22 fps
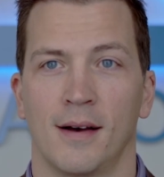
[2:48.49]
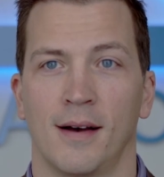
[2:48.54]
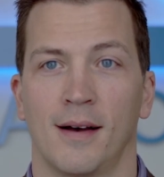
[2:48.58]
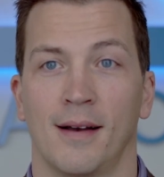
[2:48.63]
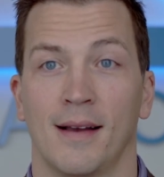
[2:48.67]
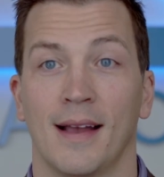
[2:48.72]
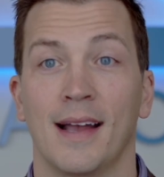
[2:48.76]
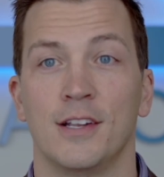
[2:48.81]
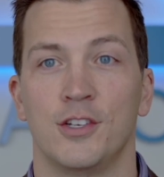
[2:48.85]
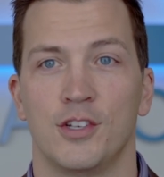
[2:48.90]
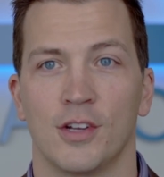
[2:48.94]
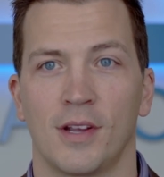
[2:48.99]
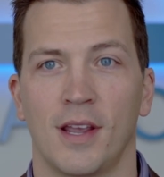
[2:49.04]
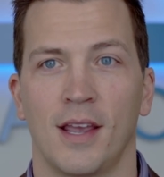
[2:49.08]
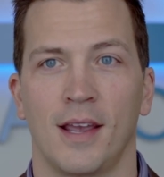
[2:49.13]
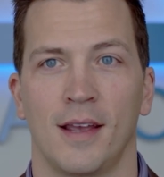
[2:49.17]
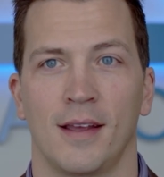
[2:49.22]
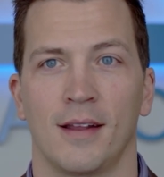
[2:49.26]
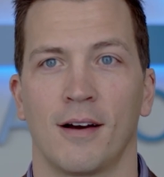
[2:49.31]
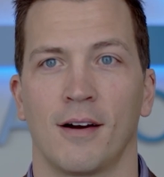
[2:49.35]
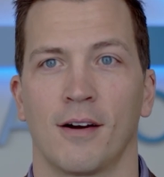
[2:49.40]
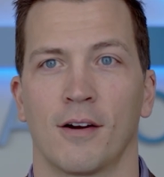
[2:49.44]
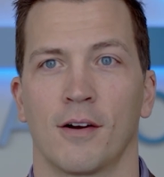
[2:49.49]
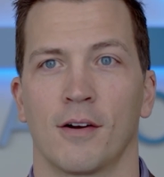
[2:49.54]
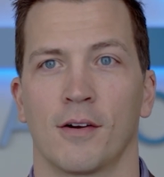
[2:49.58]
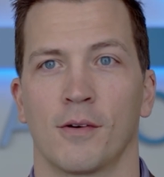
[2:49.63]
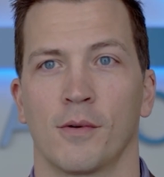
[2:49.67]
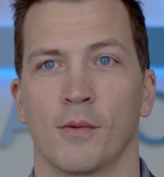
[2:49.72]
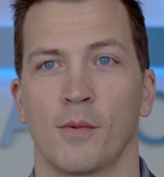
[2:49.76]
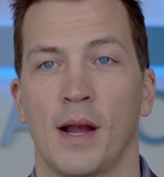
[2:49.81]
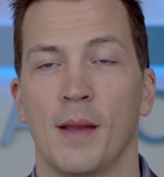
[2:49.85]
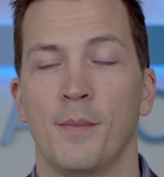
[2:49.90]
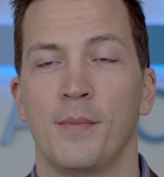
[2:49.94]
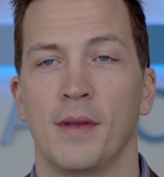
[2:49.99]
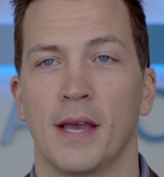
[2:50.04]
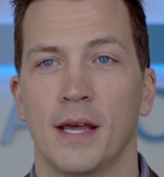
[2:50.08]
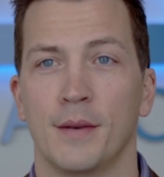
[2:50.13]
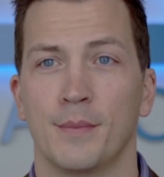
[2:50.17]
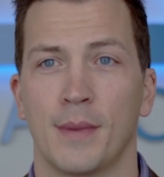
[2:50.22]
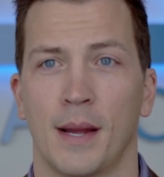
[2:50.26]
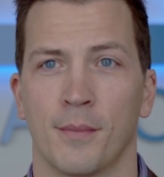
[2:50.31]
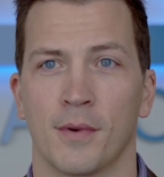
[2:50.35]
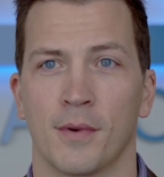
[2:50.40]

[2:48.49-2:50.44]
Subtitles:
educate our YPN